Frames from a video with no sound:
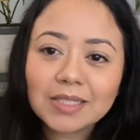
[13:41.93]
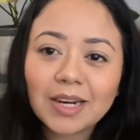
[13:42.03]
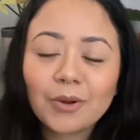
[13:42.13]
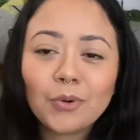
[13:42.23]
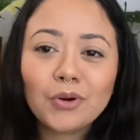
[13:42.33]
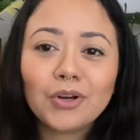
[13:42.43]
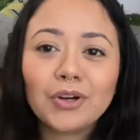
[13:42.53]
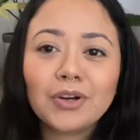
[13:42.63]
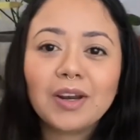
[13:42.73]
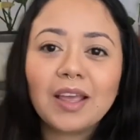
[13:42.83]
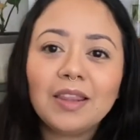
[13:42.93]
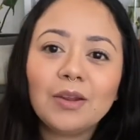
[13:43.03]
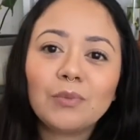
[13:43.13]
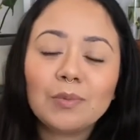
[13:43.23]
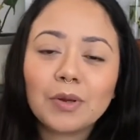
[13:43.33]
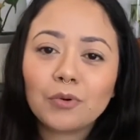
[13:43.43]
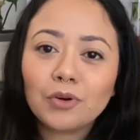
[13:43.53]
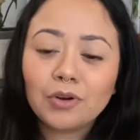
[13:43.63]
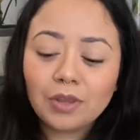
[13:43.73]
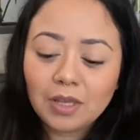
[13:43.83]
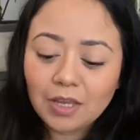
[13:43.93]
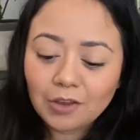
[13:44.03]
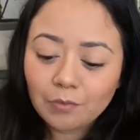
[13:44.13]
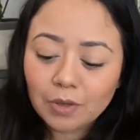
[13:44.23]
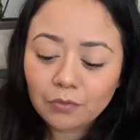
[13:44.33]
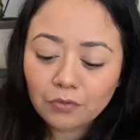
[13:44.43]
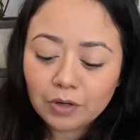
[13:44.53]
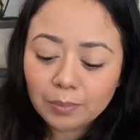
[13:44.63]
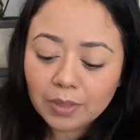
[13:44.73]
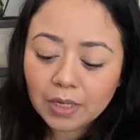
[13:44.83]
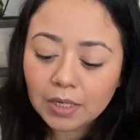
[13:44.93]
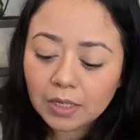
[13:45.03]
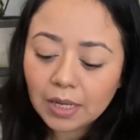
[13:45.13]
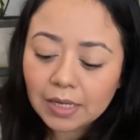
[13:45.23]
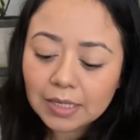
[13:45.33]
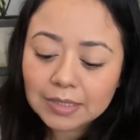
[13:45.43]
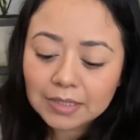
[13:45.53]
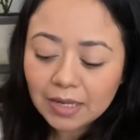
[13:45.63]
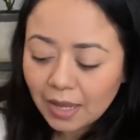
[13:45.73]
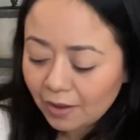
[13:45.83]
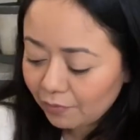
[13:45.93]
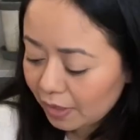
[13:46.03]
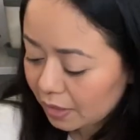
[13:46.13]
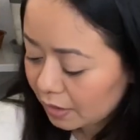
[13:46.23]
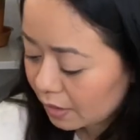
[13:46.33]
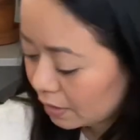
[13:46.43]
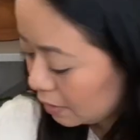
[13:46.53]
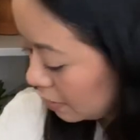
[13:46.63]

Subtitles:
that I ordered. And then with my order, they gave me a free plant. I guess they have like a